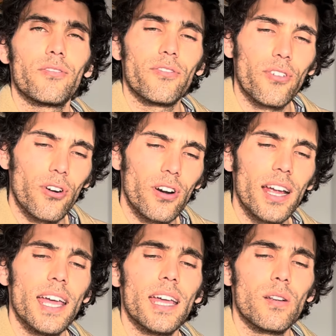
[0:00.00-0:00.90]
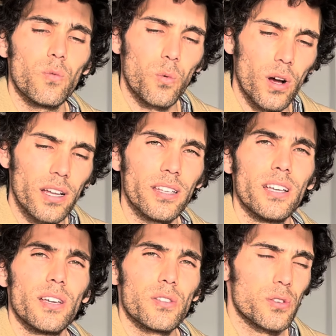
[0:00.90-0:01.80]
4, and 1,
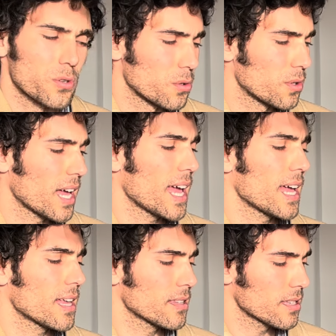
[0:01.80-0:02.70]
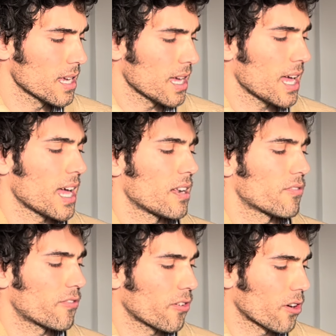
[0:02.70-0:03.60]
2, and
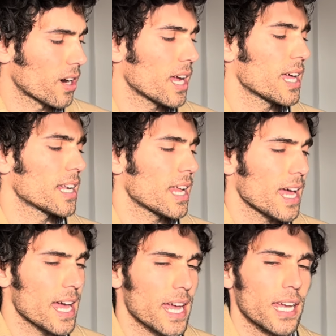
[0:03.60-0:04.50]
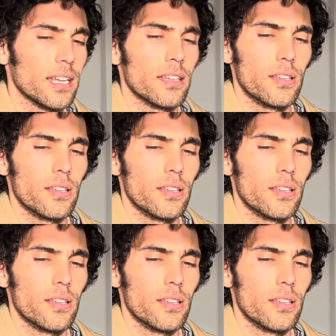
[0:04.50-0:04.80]
4, and 8.